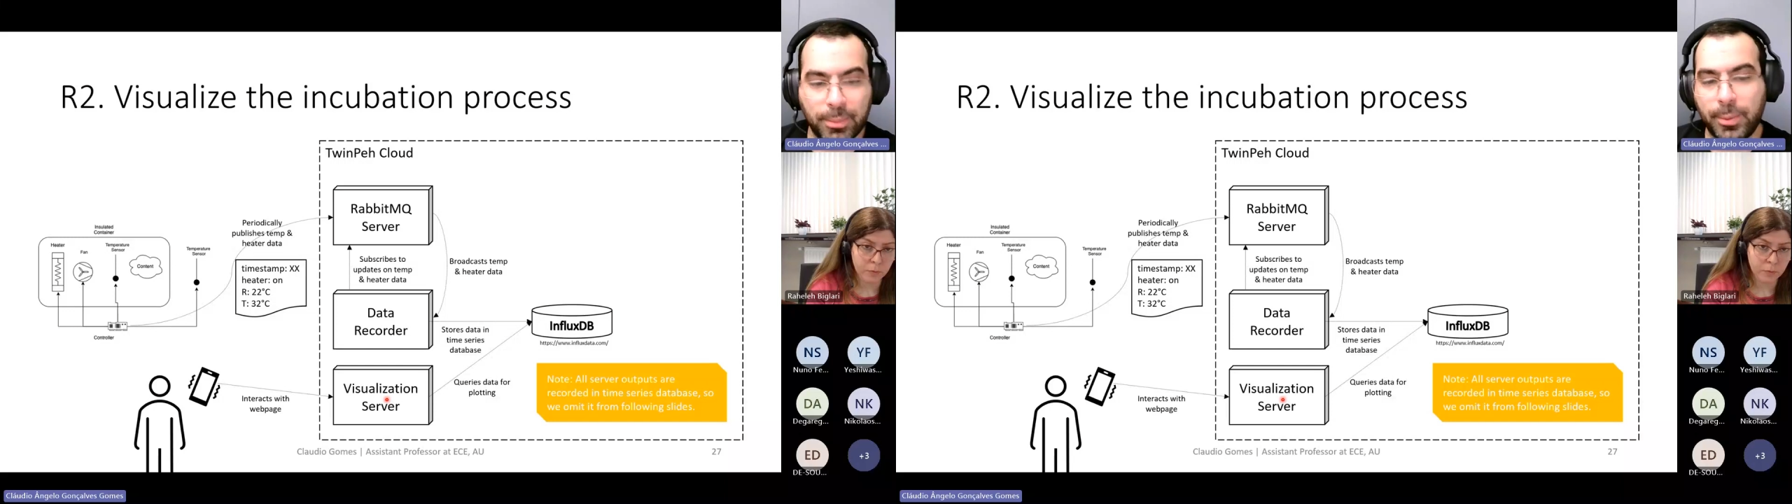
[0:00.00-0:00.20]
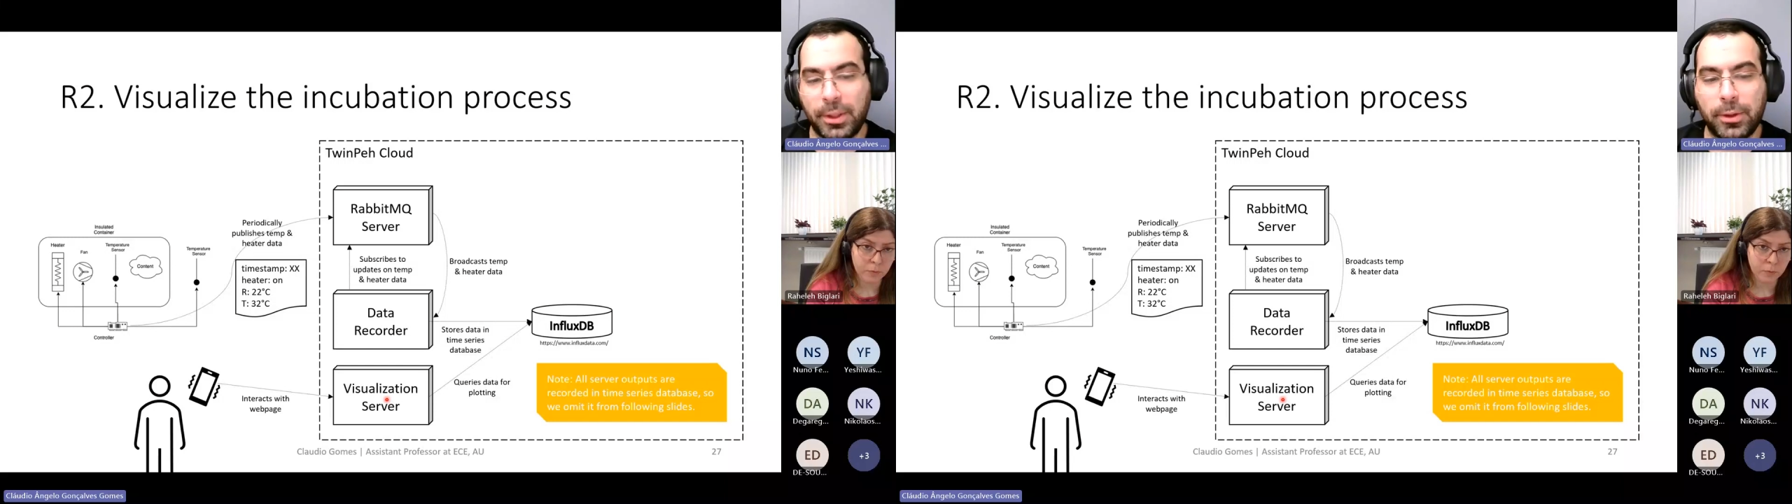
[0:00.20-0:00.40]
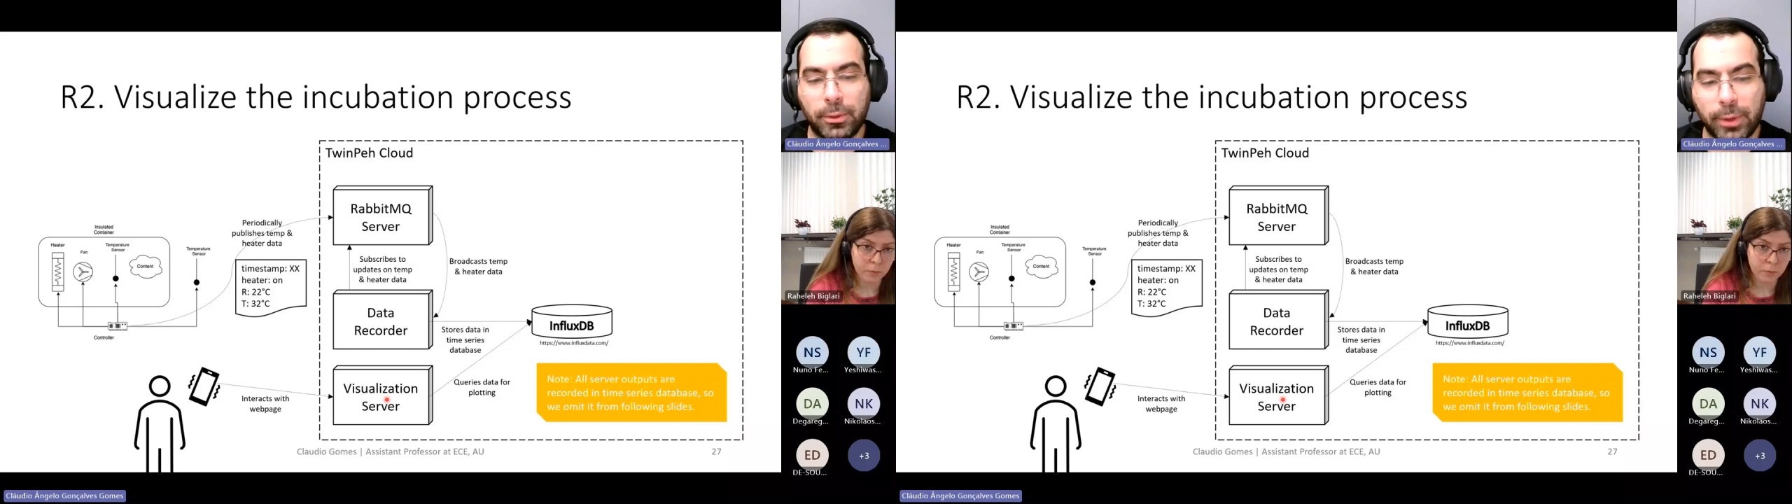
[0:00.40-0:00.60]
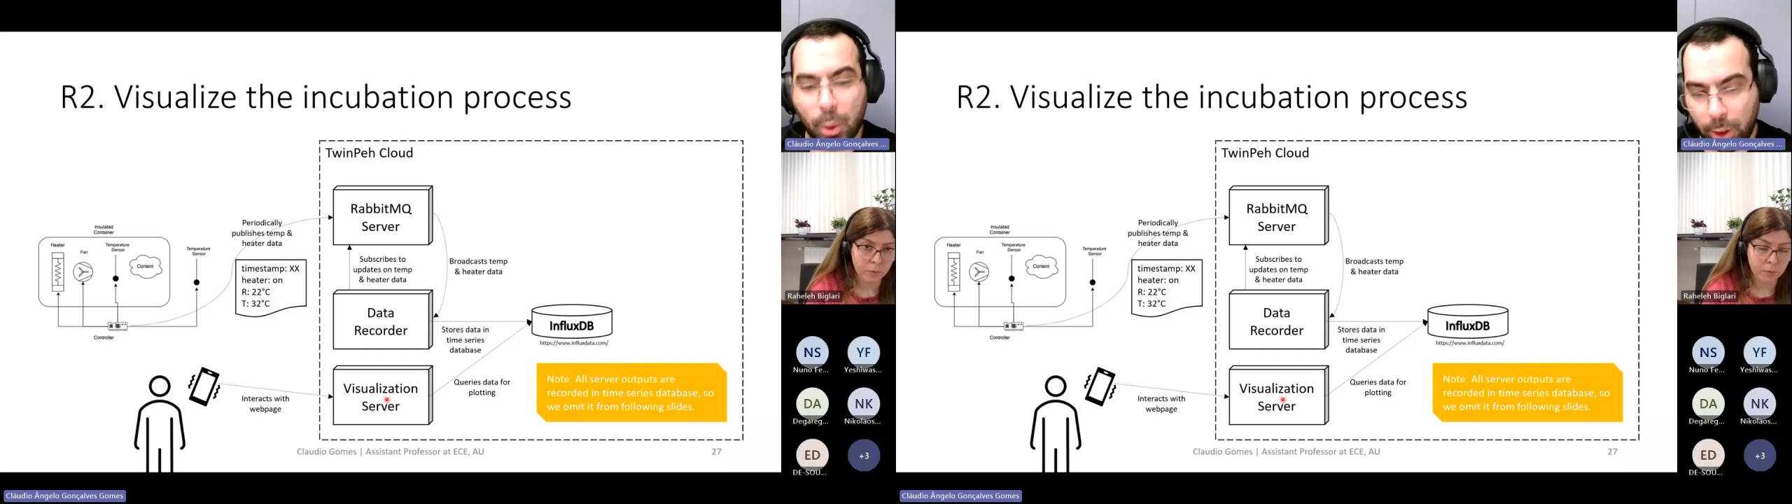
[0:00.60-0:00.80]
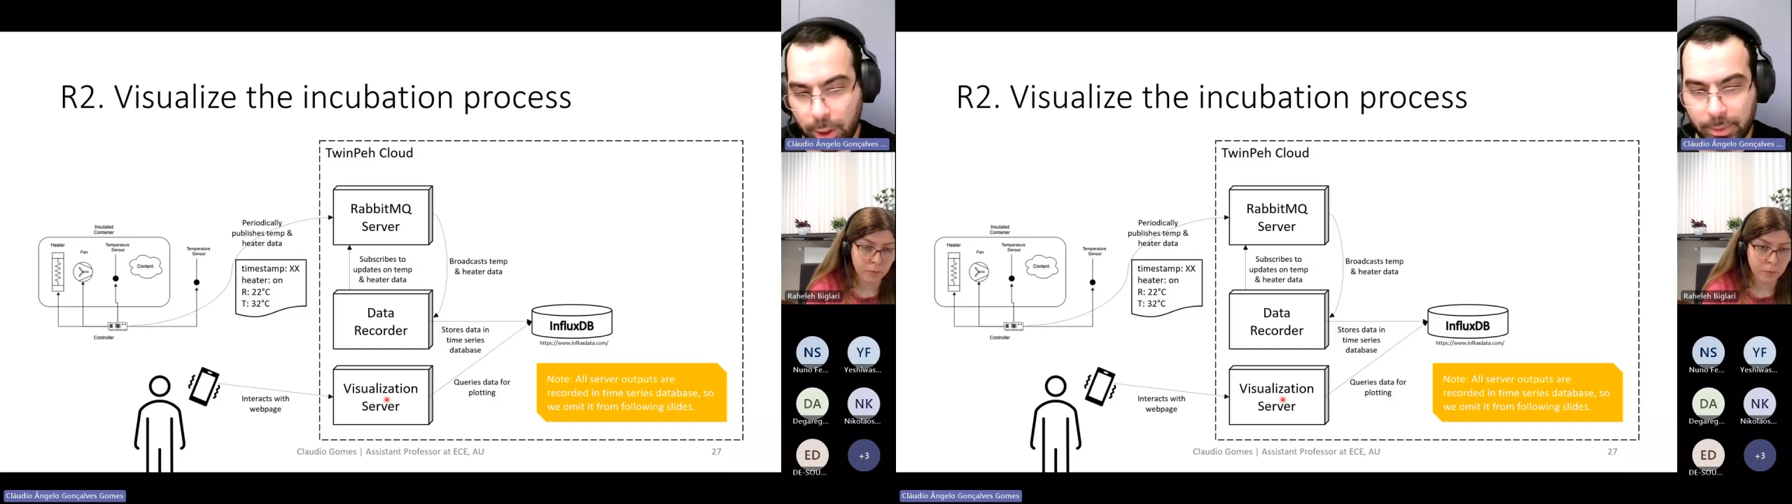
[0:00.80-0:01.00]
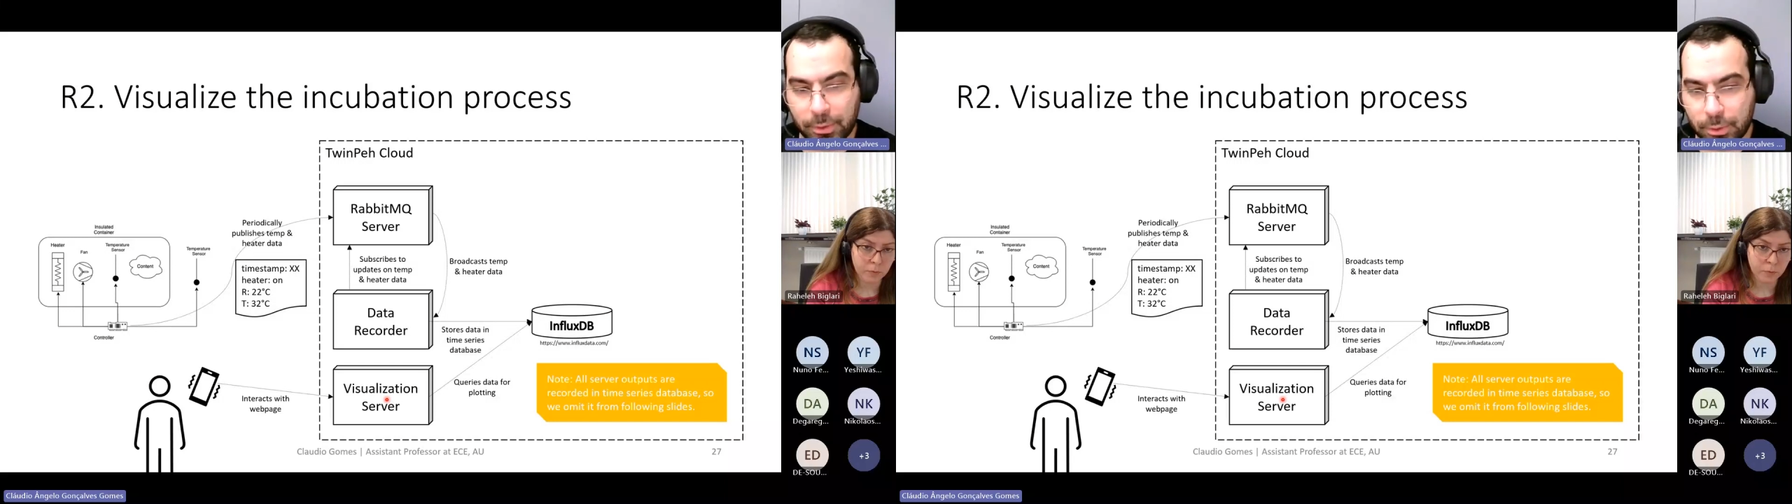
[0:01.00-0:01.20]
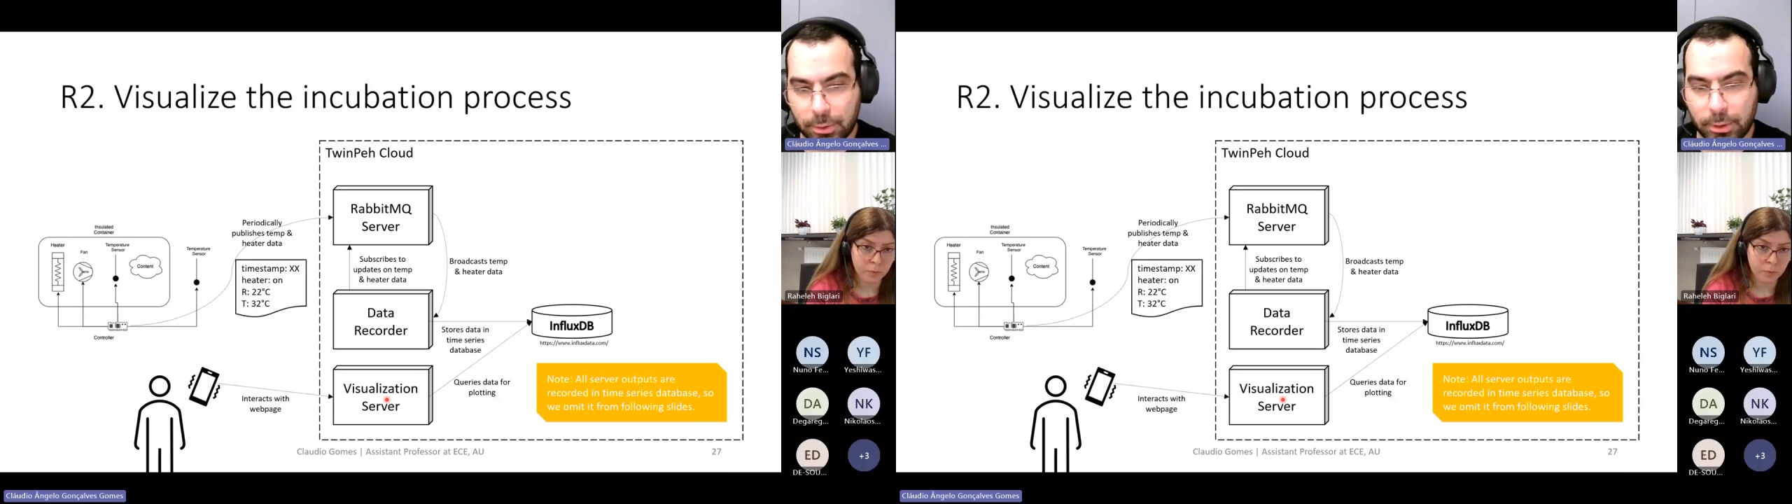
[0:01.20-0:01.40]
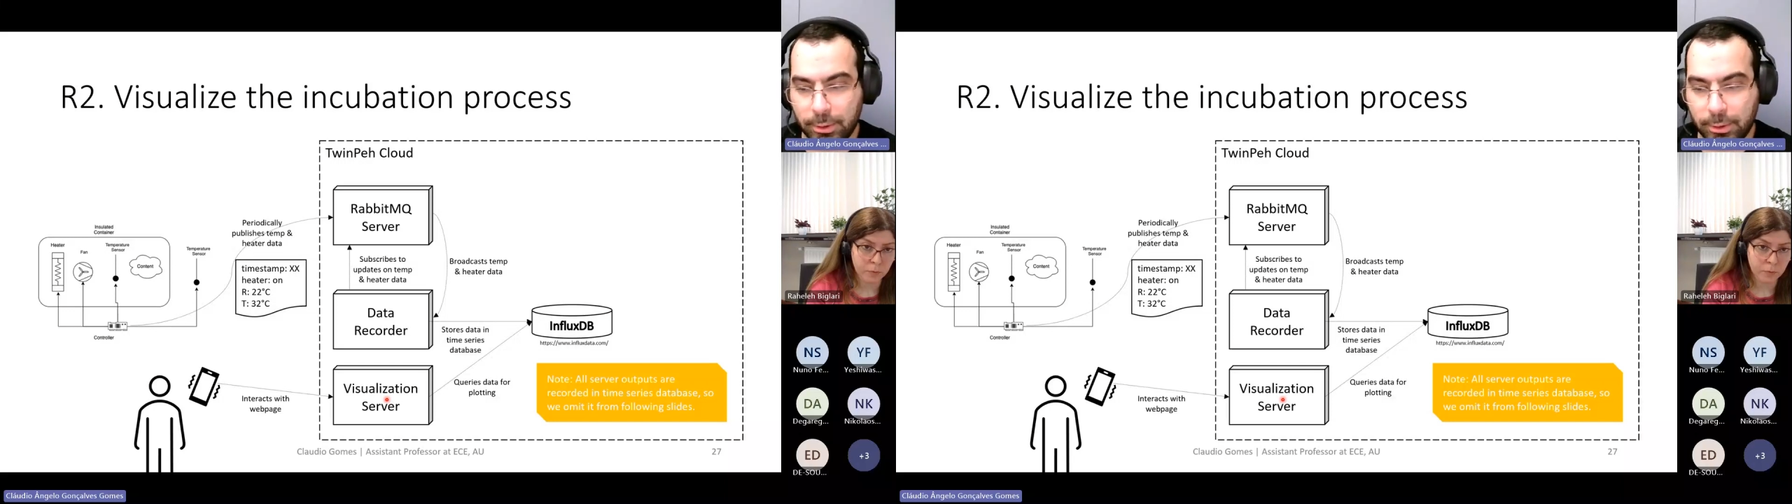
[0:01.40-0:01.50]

to implement the requirements